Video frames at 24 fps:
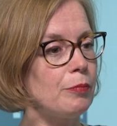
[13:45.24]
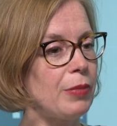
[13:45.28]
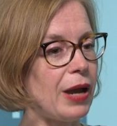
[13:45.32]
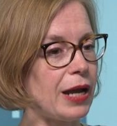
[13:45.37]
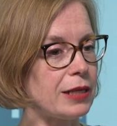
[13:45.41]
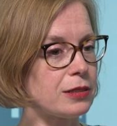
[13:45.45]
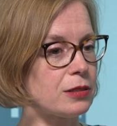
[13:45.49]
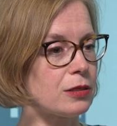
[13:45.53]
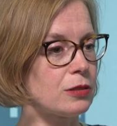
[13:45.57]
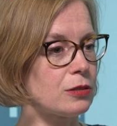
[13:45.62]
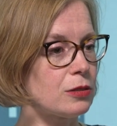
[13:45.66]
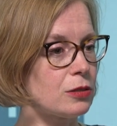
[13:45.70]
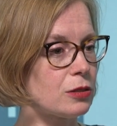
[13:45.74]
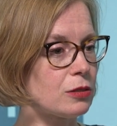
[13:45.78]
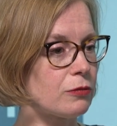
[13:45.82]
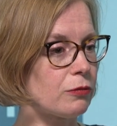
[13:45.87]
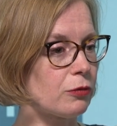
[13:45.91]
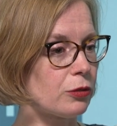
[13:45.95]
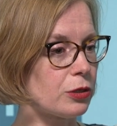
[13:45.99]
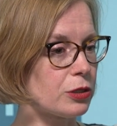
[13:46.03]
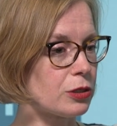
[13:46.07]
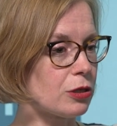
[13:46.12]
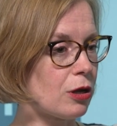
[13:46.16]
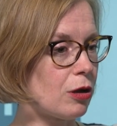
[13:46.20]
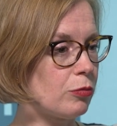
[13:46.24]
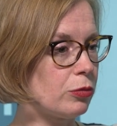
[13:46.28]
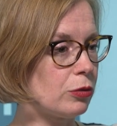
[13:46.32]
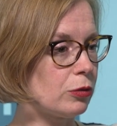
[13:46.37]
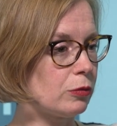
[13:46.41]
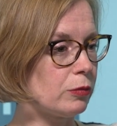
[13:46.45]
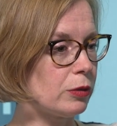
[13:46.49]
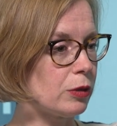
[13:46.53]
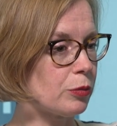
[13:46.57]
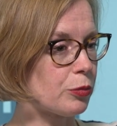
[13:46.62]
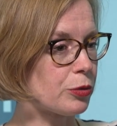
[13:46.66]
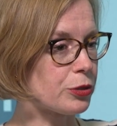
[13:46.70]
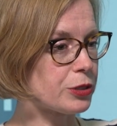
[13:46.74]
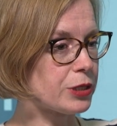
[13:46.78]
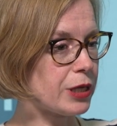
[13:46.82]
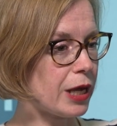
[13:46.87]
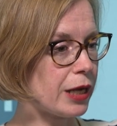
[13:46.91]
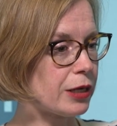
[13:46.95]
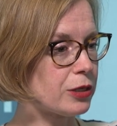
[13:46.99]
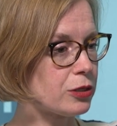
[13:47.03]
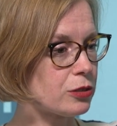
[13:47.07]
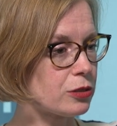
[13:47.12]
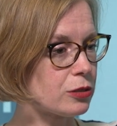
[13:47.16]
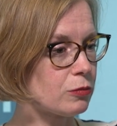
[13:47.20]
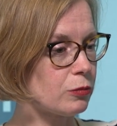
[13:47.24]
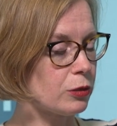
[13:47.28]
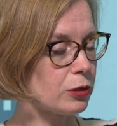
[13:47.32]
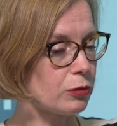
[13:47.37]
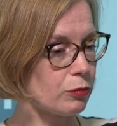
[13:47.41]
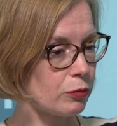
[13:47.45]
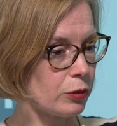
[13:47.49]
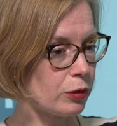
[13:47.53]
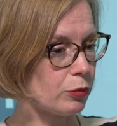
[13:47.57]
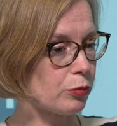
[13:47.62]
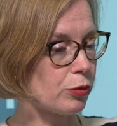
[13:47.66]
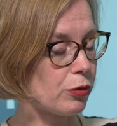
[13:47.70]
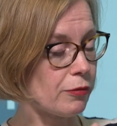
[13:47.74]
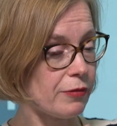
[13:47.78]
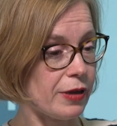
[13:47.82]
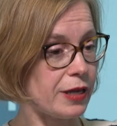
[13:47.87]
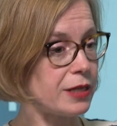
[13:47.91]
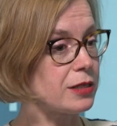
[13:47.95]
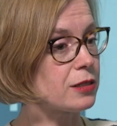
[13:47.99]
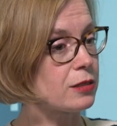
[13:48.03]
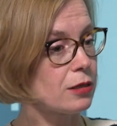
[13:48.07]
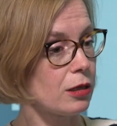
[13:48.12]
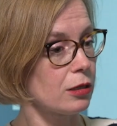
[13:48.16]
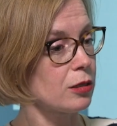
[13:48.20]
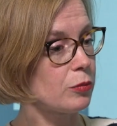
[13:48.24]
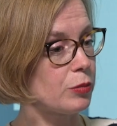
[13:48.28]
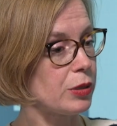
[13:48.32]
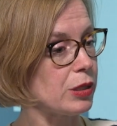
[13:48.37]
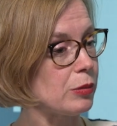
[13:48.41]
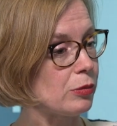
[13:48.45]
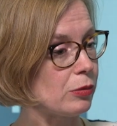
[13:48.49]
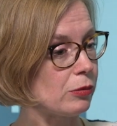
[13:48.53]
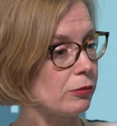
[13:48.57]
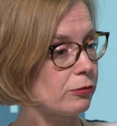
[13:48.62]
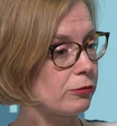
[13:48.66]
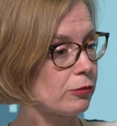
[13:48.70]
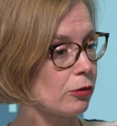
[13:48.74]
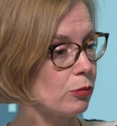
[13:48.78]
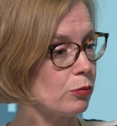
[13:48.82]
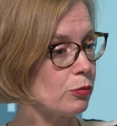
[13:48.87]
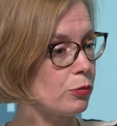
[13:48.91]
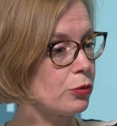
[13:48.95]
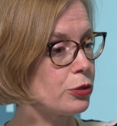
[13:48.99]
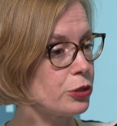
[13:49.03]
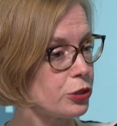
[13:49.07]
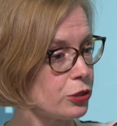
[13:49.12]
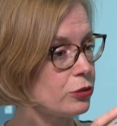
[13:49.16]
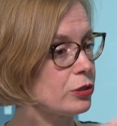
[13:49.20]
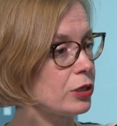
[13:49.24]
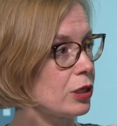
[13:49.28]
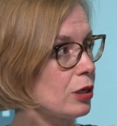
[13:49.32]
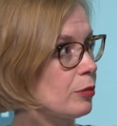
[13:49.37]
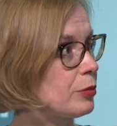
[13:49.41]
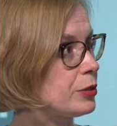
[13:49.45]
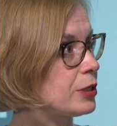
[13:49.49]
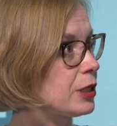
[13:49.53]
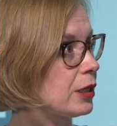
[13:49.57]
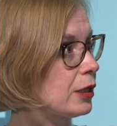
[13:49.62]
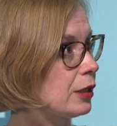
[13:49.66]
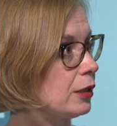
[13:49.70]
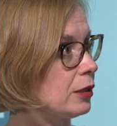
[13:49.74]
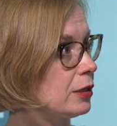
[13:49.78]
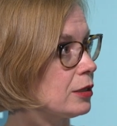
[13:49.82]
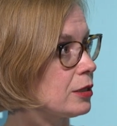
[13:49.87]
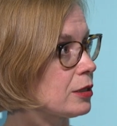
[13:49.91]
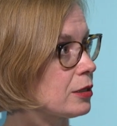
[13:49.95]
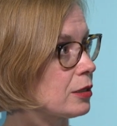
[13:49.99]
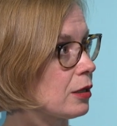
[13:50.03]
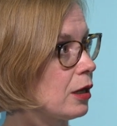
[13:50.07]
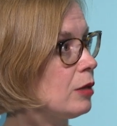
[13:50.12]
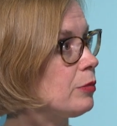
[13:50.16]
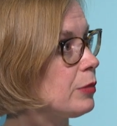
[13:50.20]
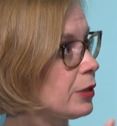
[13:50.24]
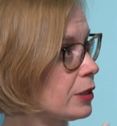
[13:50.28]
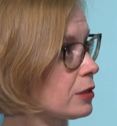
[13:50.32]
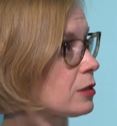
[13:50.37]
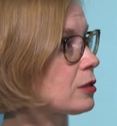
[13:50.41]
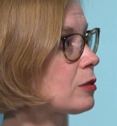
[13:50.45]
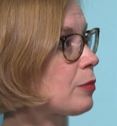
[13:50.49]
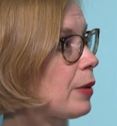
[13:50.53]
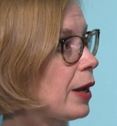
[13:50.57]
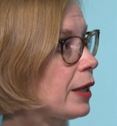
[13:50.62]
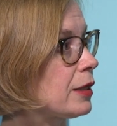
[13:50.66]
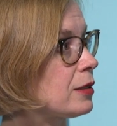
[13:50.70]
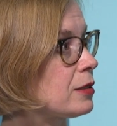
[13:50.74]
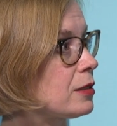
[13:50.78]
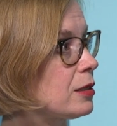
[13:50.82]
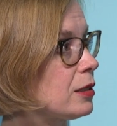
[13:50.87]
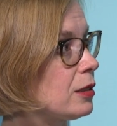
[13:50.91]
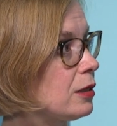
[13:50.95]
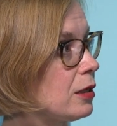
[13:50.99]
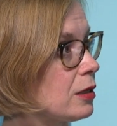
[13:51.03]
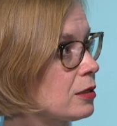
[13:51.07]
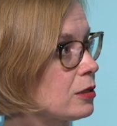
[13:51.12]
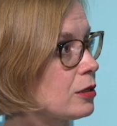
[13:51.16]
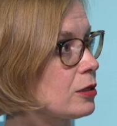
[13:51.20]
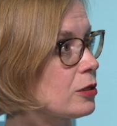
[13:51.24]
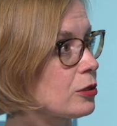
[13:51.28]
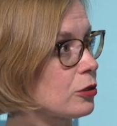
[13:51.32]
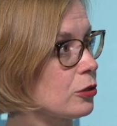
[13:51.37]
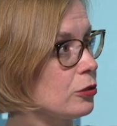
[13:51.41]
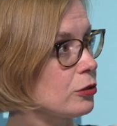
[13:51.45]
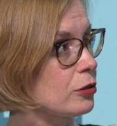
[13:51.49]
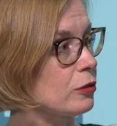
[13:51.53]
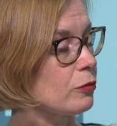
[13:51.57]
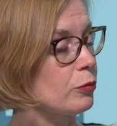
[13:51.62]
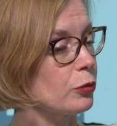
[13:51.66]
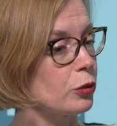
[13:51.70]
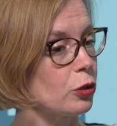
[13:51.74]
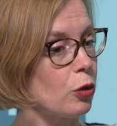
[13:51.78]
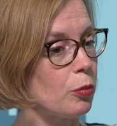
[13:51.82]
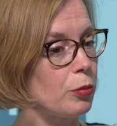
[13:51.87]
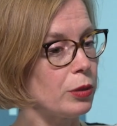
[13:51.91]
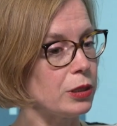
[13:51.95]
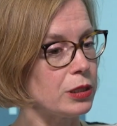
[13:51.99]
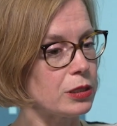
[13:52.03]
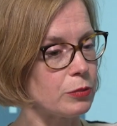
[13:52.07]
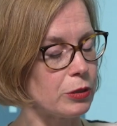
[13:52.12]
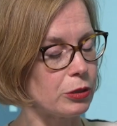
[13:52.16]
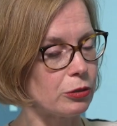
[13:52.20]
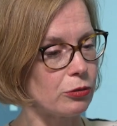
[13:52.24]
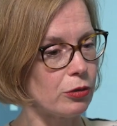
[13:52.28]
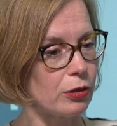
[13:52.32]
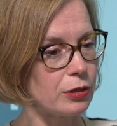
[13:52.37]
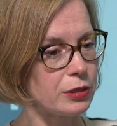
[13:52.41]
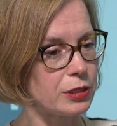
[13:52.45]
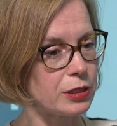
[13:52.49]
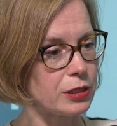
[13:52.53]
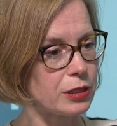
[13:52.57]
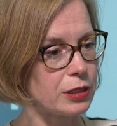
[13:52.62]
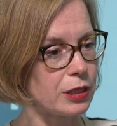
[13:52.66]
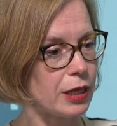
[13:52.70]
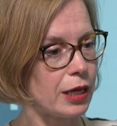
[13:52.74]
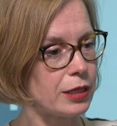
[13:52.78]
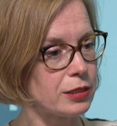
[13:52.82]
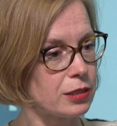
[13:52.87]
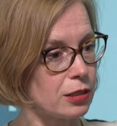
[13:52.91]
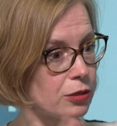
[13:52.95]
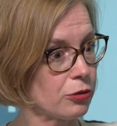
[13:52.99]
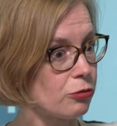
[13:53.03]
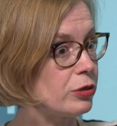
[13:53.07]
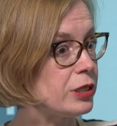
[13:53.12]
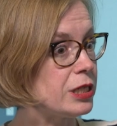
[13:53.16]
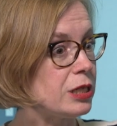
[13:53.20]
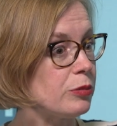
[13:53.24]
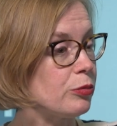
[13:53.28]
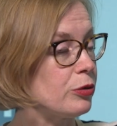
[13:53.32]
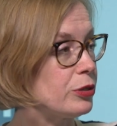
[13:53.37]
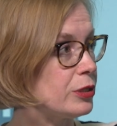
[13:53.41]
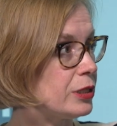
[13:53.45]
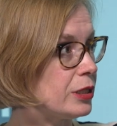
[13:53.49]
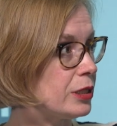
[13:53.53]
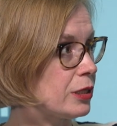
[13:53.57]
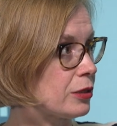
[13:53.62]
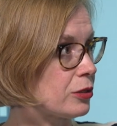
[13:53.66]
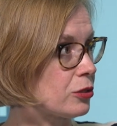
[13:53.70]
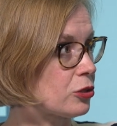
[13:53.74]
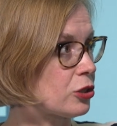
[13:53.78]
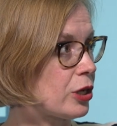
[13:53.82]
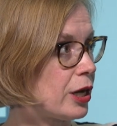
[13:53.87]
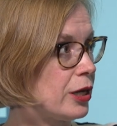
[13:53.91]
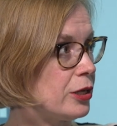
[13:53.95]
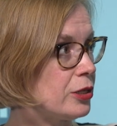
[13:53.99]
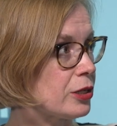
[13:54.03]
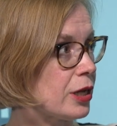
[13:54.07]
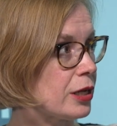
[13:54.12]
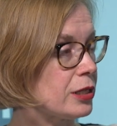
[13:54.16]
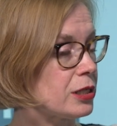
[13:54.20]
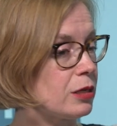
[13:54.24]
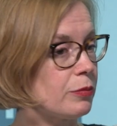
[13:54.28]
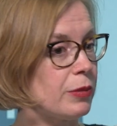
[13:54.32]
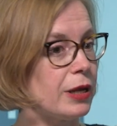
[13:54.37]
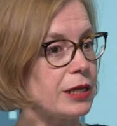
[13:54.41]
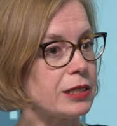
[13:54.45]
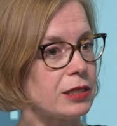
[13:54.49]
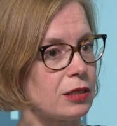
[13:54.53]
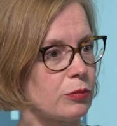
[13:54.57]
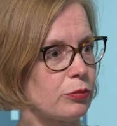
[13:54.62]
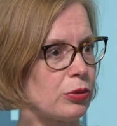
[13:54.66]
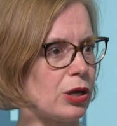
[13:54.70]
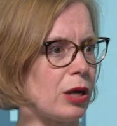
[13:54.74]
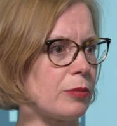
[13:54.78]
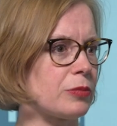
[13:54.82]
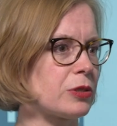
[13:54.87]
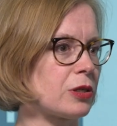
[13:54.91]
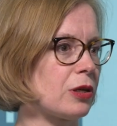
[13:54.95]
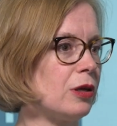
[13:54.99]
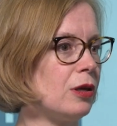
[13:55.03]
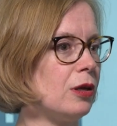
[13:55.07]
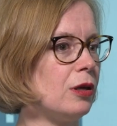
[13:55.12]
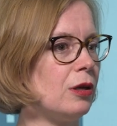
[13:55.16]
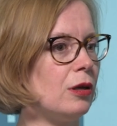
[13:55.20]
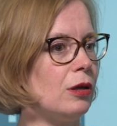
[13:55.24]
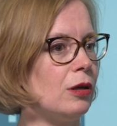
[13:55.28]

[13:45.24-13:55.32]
Patents, for example, will prevent other people from producing a particular design because it's patented. There's an exclusive monopoly has been granted to that, and 3D printing doesn't change that. It makes it perhaps